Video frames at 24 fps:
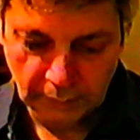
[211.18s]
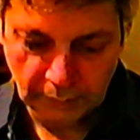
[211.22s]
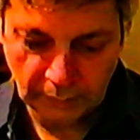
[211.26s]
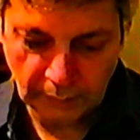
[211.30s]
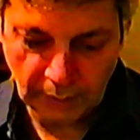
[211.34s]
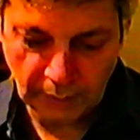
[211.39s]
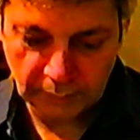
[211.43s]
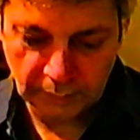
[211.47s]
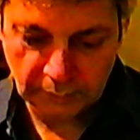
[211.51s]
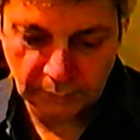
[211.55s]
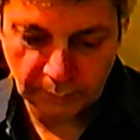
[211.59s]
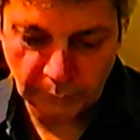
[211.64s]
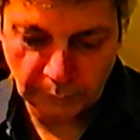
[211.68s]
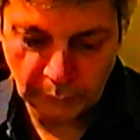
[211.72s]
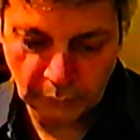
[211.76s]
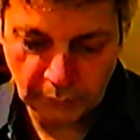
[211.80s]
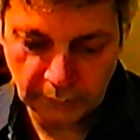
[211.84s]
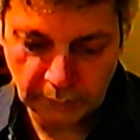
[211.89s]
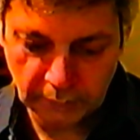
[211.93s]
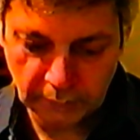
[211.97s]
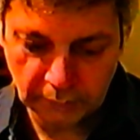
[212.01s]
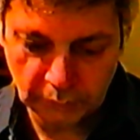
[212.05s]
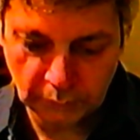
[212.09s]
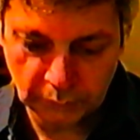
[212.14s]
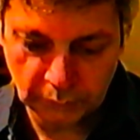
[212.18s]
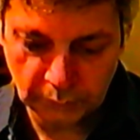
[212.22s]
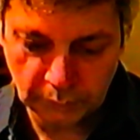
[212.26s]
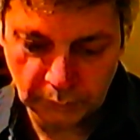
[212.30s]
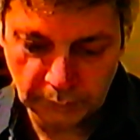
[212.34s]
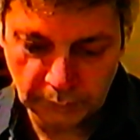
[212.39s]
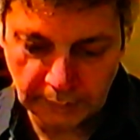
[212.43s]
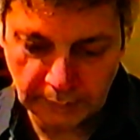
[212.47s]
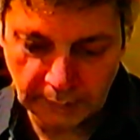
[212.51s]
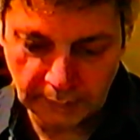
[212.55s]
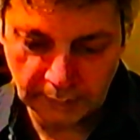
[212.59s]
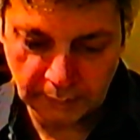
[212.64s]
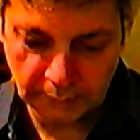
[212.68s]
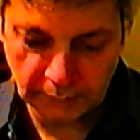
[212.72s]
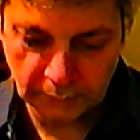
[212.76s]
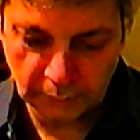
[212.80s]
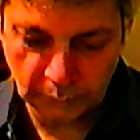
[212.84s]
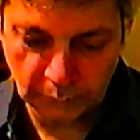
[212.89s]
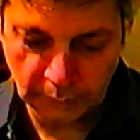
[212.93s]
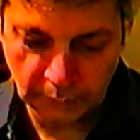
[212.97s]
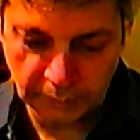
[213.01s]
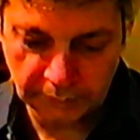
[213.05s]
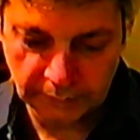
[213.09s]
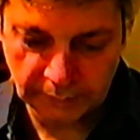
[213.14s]
not murder to do that.
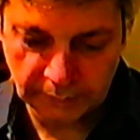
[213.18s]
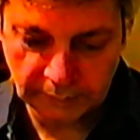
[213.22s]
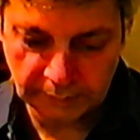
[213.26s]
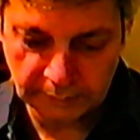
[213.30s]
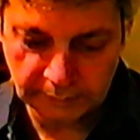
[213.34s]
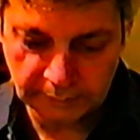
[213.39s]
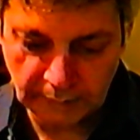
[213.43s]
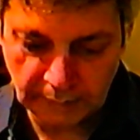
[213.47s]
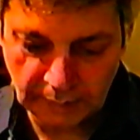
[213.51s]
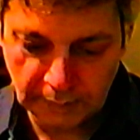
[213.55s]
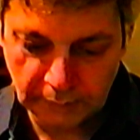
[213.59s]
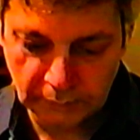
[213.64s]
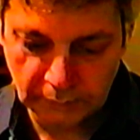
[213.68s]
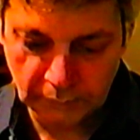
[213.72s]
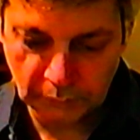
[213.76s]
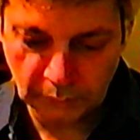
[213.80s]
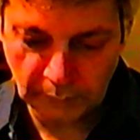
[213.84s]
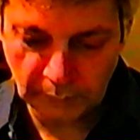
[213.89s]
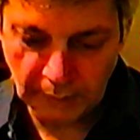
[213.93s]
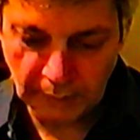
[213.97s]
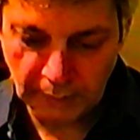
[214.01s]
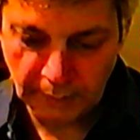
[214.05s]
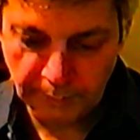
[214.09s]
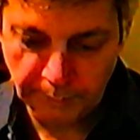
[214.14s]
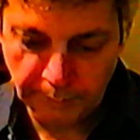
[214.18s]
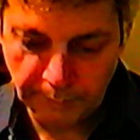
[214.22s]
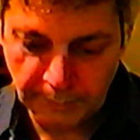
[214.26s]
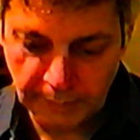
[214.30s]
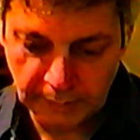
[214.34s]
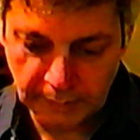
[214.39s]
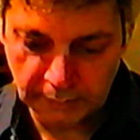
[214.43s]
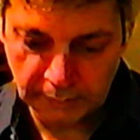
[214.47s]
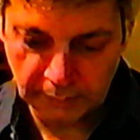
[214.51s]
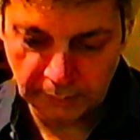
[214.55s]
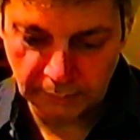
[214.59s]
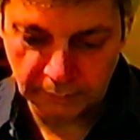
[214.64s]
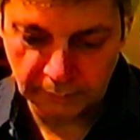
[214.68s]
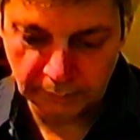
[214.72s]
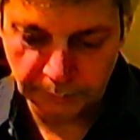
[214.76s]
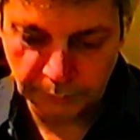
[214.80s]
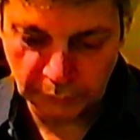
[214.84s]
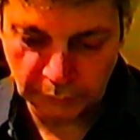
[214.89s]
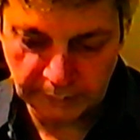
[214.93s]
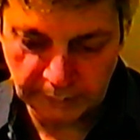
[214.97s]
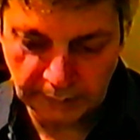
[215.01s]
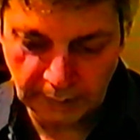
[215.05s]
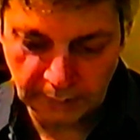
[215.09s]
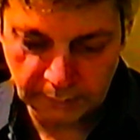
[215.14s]
It was designed to help men and
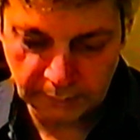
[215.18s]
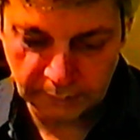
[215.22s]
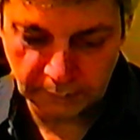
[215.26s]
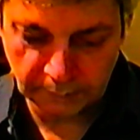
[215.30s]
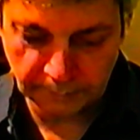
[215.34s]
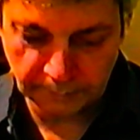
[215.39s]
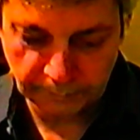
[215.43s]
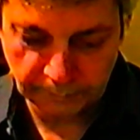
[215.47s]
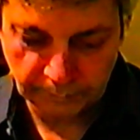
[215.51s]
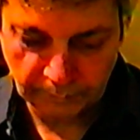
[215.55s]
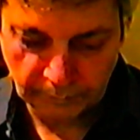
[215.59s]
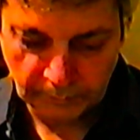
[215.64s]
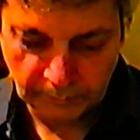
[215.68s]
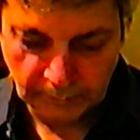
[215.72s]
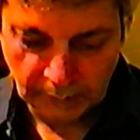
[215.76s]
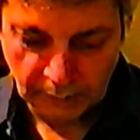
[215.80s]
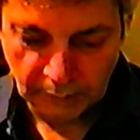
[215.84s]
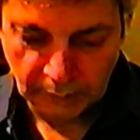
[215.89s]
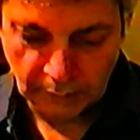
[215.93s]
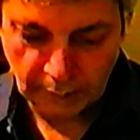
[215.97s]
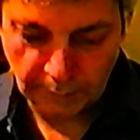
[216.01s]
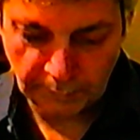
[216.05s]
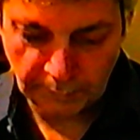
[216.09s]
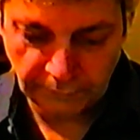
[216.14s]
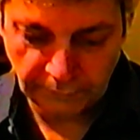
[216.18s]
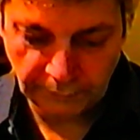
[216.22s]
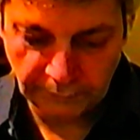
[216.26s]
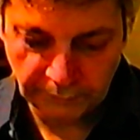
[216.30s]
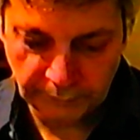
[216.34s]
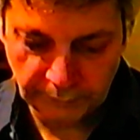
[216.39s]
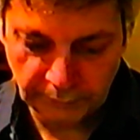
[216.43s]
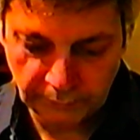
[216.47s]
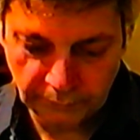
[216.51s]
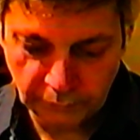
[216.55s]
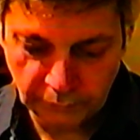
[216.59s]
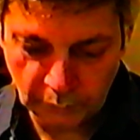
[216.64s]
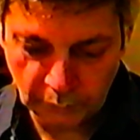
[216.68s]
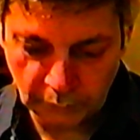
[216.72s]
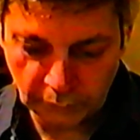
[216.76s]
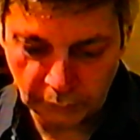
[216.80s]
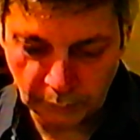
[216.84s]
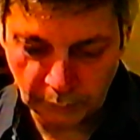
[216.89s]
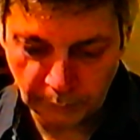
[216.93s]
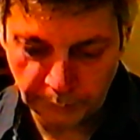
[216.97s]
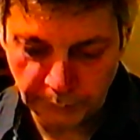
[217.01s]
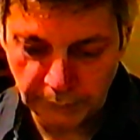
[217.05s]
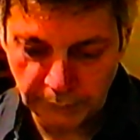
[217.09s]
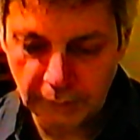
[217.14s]
protect them. Number 54,
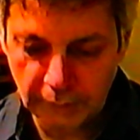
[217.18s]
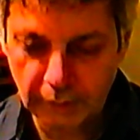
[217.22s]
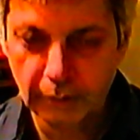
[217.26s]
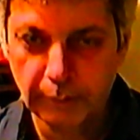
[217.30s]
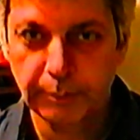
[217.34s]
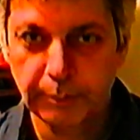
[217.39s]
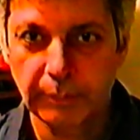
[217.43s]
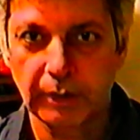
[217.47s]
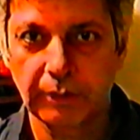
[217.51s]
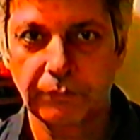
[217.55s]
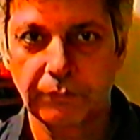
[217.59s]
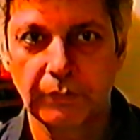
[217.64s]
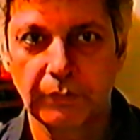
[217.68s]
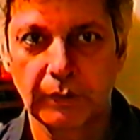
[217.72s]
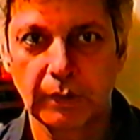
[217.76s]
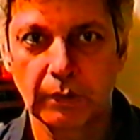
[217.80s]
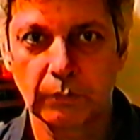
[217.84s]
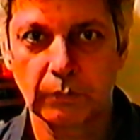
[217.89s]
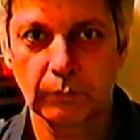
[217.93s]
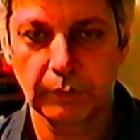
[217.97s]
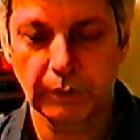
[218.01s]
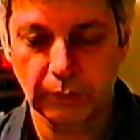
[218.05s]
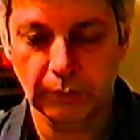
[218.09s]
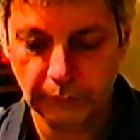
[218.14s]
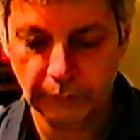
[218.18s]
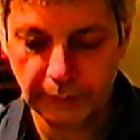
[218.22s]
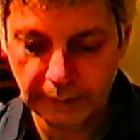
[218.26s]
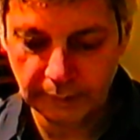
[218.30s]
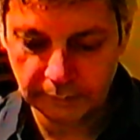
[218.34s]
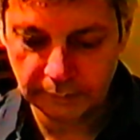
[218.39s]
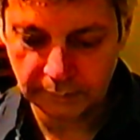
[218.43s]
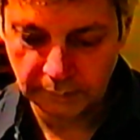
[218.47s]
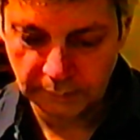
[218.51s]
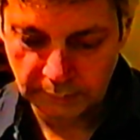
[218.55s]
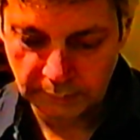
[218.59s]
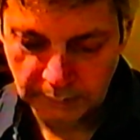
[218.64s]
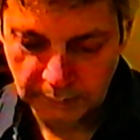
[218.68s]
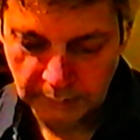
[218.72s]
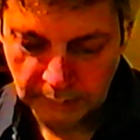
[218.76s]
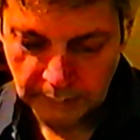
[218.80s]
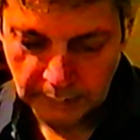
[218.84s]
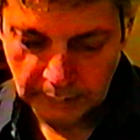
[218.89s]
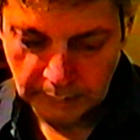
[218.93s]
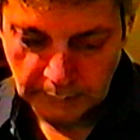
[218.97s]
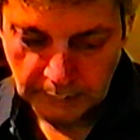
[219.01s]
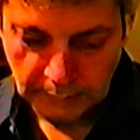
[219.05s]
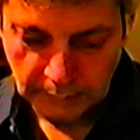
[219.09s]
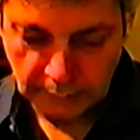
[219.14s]
computer may feel regret.
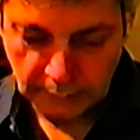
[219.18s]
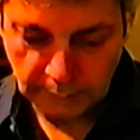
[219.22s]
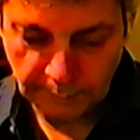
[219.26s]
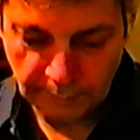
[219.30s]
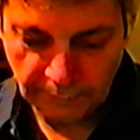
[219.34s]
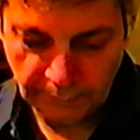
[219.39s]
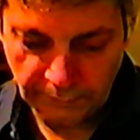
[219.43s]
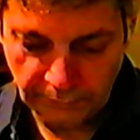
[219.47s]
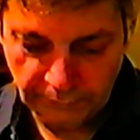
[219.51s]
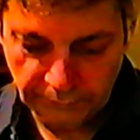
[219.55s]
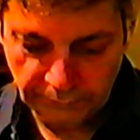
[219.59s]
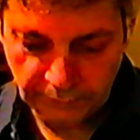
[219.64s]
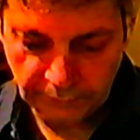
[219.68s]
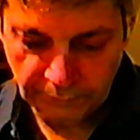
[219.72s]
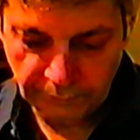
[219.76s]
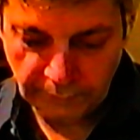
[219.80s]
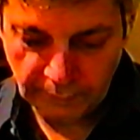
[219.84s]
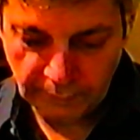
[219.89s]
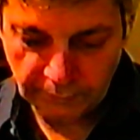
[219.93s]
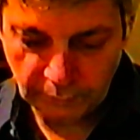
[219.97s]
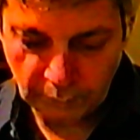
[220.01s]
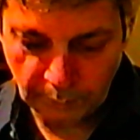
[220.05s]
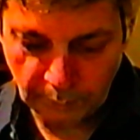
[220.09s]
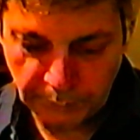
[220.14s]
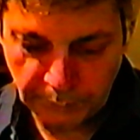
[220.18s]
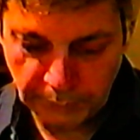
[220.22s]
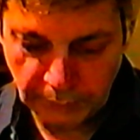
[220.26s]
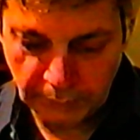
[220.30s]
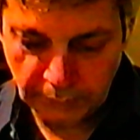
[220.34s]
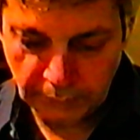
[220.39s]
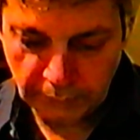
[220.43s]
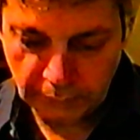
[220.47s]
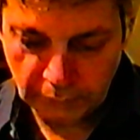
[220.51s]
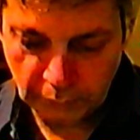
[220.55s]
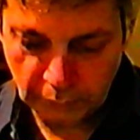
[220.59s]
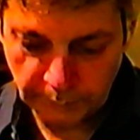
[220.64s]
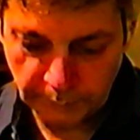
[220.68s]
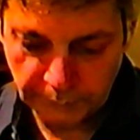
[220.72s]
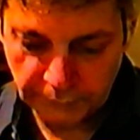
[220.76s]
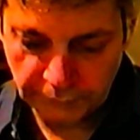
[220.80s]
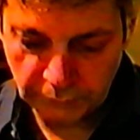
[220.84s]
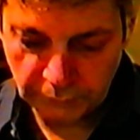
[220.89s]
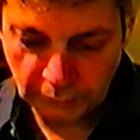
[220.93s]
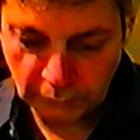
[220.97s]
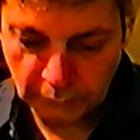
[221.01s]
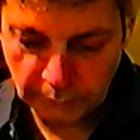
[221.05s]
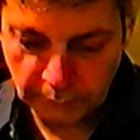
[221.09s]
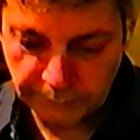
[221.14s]
Number 55, computer
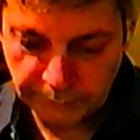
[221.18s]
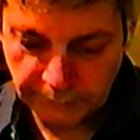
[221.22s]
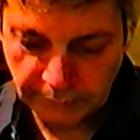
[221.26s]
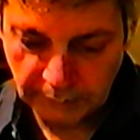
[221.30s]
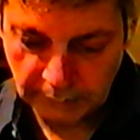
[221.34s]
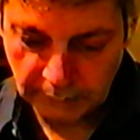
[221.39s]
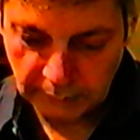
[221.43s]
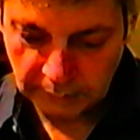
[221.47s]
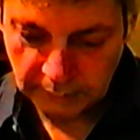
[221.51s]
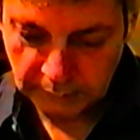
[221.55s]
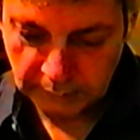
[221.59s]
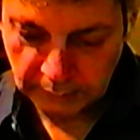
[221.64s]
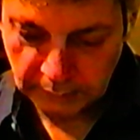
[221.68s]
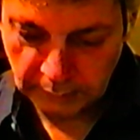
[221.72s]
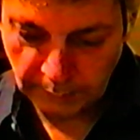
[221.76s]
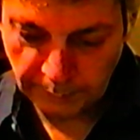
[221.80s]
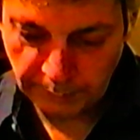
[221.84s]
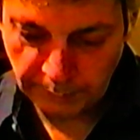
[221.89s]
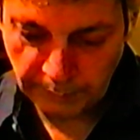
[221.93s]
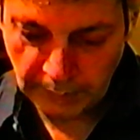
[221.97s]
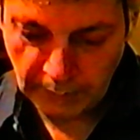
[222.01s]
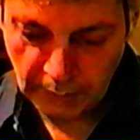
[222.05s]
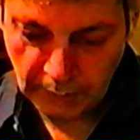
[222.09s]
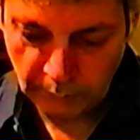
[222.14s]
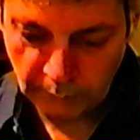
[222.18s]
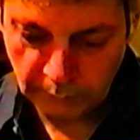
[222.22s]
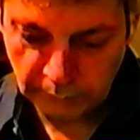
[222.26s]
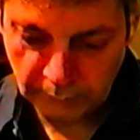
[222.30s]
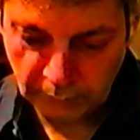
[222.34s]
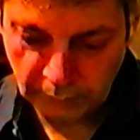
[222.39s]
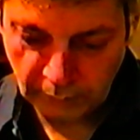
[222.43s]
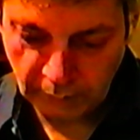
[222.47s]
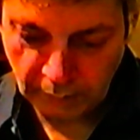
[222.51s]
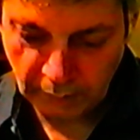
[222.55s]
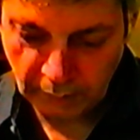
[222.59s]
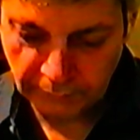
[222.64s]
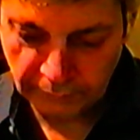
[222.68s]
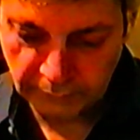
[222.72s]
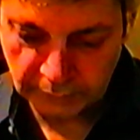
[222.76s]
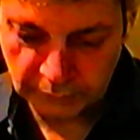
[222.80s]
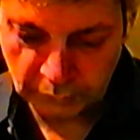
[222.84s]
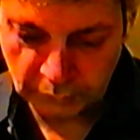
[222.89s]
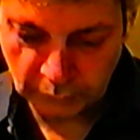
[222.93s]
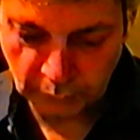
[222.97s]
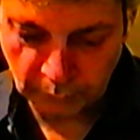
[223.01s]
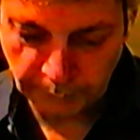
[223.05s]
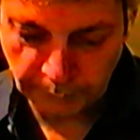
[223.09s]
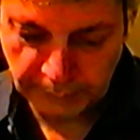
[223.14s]
absorbs the power of a
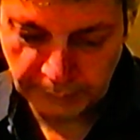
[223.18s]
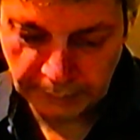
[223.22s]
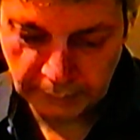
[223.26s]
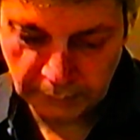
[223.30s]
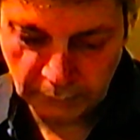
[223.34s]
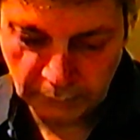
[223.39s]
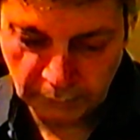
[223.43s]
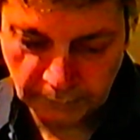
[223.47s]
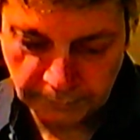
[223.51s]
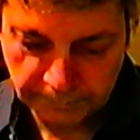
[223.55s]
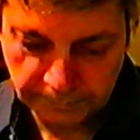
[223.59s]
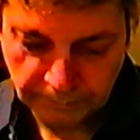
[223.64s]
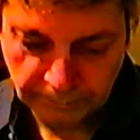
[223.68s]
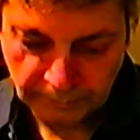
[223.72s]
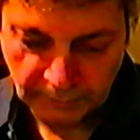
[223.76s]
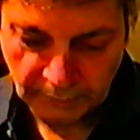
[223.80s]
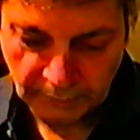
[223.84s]
torpedo